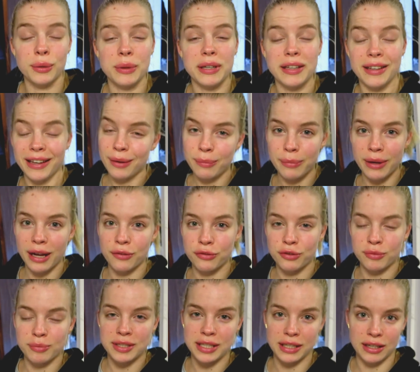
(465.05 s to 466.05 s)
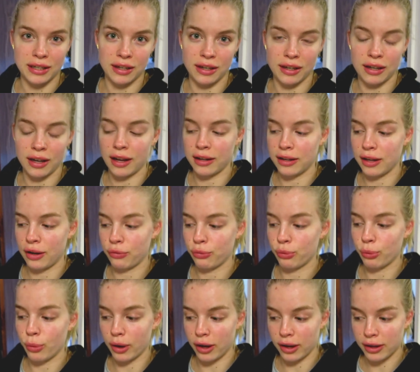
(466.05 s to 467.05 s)
we came back from dinner and I've
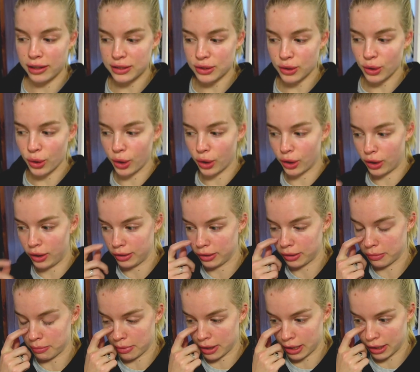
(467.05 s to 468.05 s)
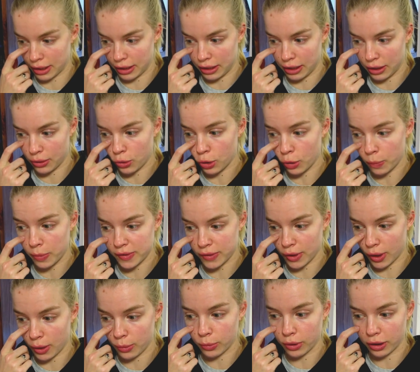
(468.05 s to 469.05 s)
worked on my corpus
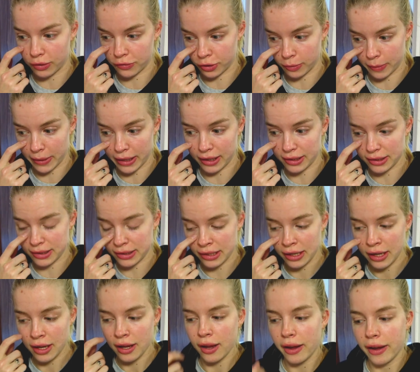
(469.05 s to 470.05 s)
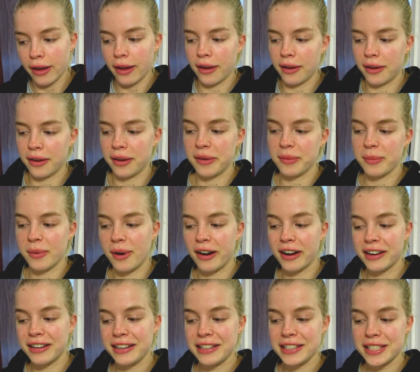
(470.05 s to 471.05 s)
homework for a bit. Um,
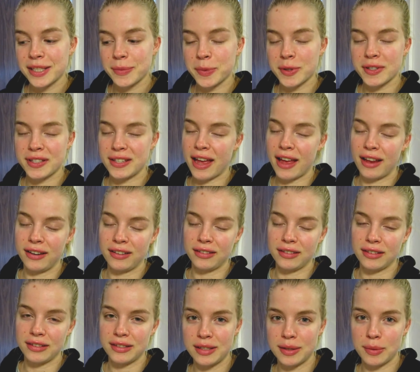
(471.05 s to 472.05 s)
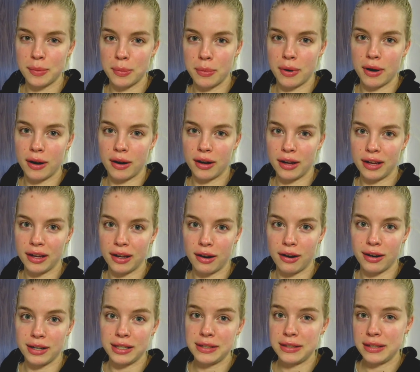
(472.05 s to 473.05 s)
I need to present my
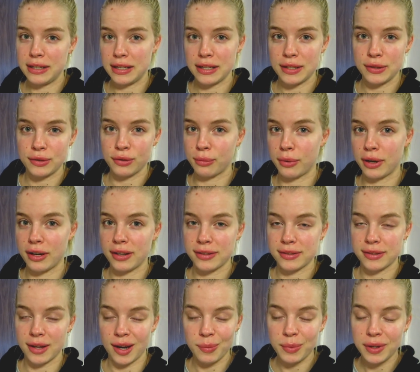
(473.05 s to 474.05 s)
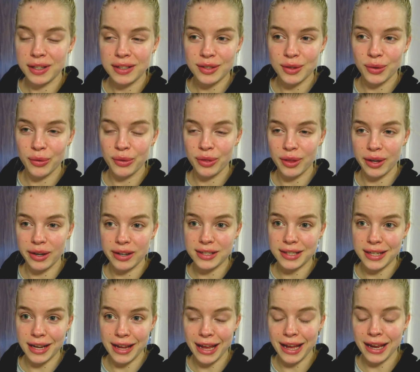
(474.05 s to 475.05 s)
ideas for my assignment on
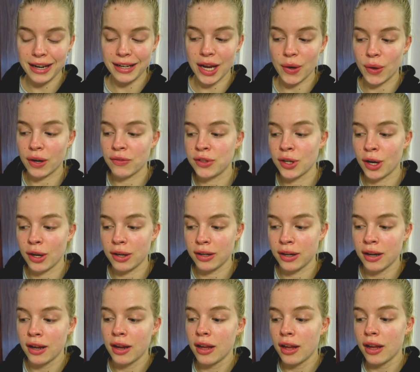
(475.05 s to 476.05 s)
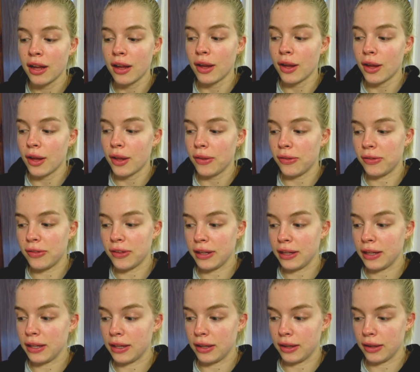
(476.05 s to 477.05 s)
Thursday. Now I've done
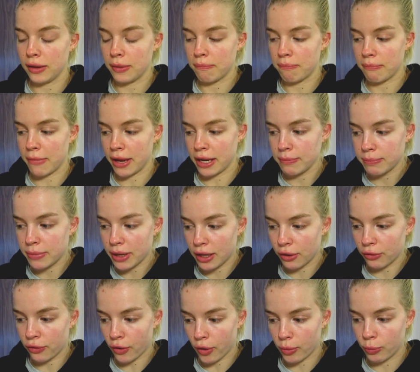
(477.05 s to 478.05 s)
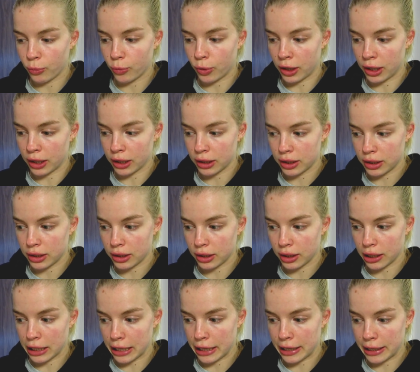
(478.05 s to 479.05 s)
the main bit of homework,
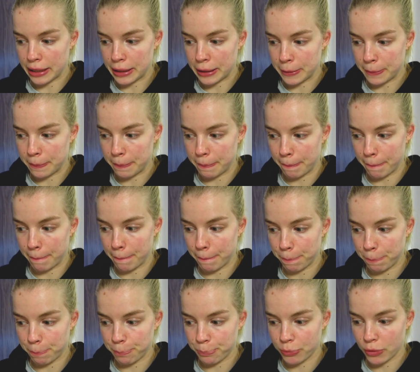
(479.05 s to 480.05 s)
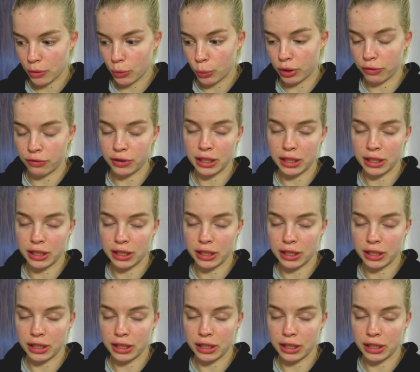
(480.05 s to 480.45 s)
um, what I've